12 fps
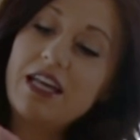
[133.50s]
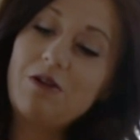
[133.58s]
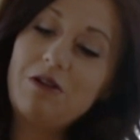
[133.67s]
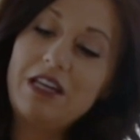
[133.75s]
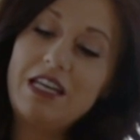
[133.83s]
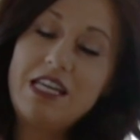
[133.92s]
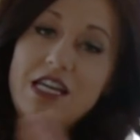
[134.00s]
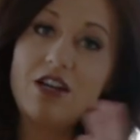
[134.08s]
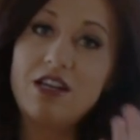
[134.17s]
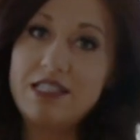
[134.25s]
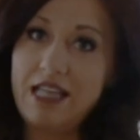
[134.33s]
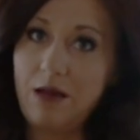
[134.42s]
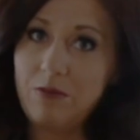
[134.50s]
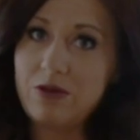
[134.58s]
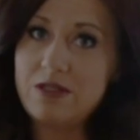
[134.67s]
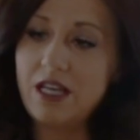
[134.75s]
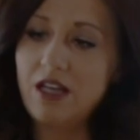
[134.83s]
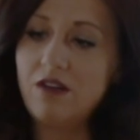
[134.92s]
liquid in here is apple
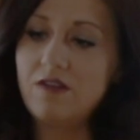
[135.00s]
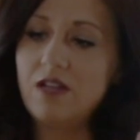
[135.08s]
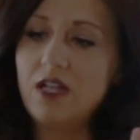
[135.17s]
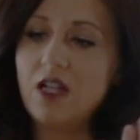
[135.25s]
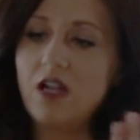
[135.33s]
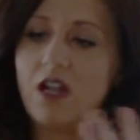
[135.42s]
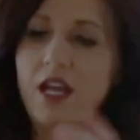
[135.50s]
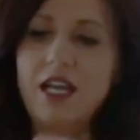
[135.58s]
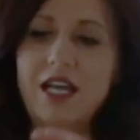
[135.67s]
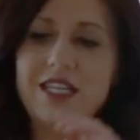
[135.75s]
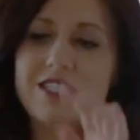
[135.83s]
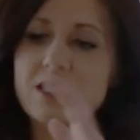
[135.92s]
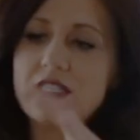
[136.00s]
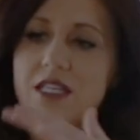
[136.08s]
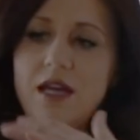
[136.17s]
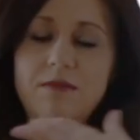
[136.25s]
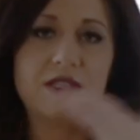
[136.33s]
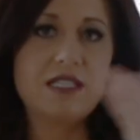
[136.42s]
cider vinegar, and I just
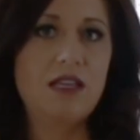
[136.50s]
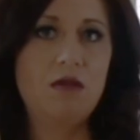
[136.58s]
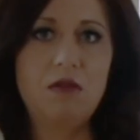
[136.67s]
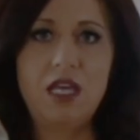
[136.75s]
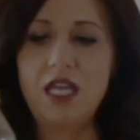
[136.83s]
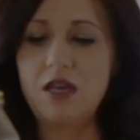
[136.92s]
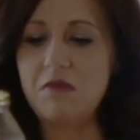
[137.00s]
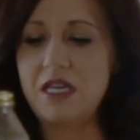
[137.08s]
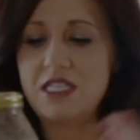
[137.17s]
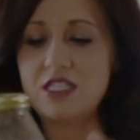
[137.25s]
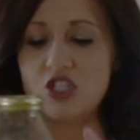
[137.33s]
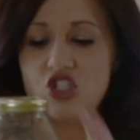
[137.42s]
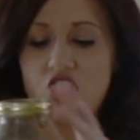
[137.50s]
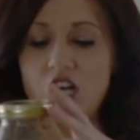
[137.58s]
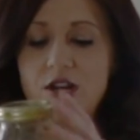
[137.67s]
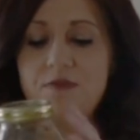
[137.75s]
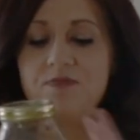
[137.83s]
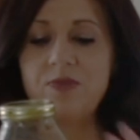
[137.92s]
dumped some in a mason
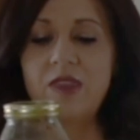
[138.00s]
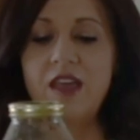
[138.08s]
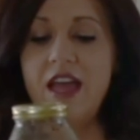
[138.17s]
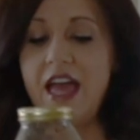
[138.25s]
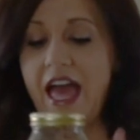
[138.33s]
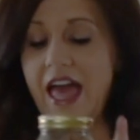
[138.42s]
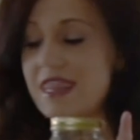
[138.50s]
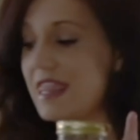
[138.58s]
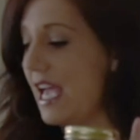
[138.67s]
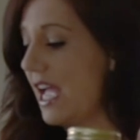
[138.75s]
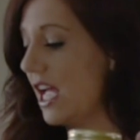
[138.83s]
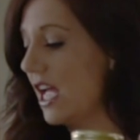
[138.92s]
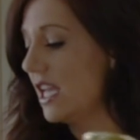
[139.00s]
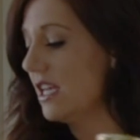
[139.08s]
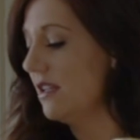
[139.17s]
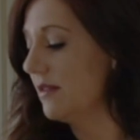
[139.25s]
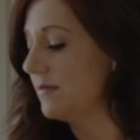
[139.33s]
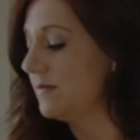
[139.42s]
jar. And
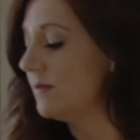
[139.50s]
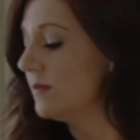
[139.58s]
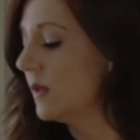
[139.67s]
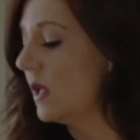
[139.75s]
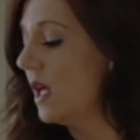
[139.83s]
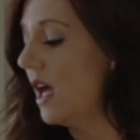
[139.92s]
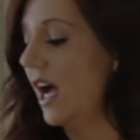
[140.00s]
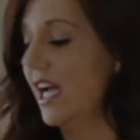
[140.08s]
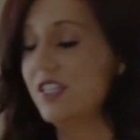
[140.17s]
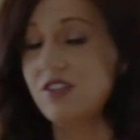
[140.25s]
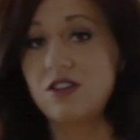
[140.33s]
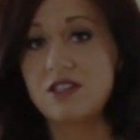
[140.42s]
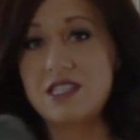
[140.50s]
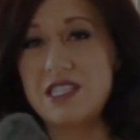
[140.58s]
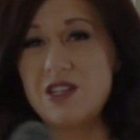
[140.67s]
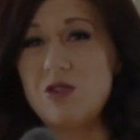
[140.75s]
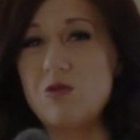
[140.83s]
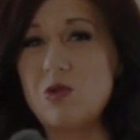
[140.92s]
then I took
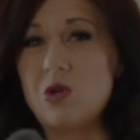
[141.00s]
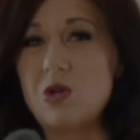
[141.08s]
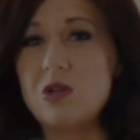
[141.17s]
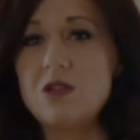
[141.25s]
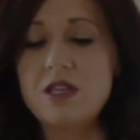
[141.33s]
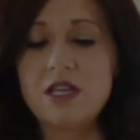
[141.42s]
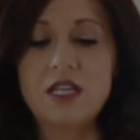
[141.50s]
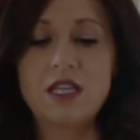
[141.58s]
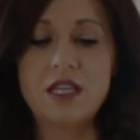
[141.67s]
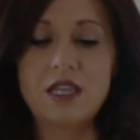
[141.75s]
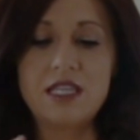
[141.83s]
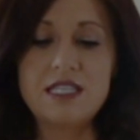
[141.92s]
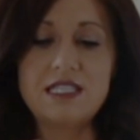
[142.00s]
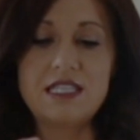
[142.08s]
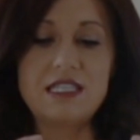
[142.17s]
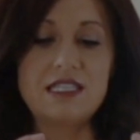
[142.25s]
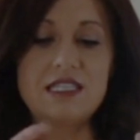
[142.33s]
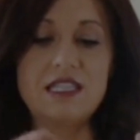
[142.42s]
still wool. This
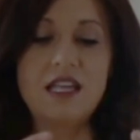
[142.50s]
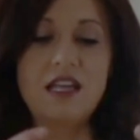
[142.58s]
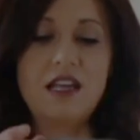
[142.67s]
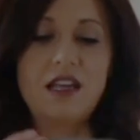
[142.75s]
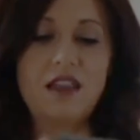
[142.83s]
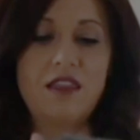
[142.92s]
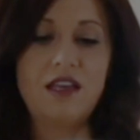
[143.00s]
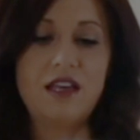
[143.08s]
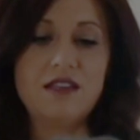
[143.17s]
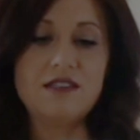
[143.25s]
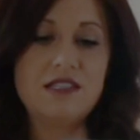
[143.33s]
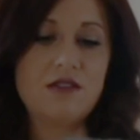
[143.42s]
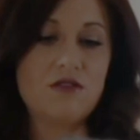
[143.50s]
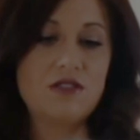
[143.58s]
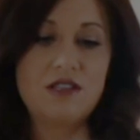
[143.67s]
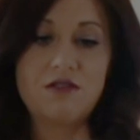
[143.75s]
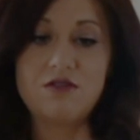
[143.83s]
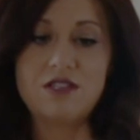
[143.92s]
is the
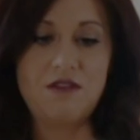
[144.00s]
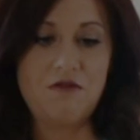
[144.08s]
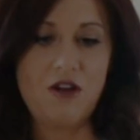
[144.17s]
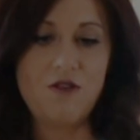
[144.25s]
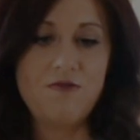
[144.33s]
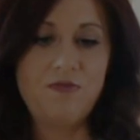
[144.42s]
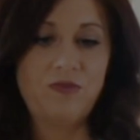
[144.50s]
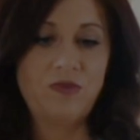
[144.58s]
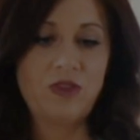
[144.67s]
000,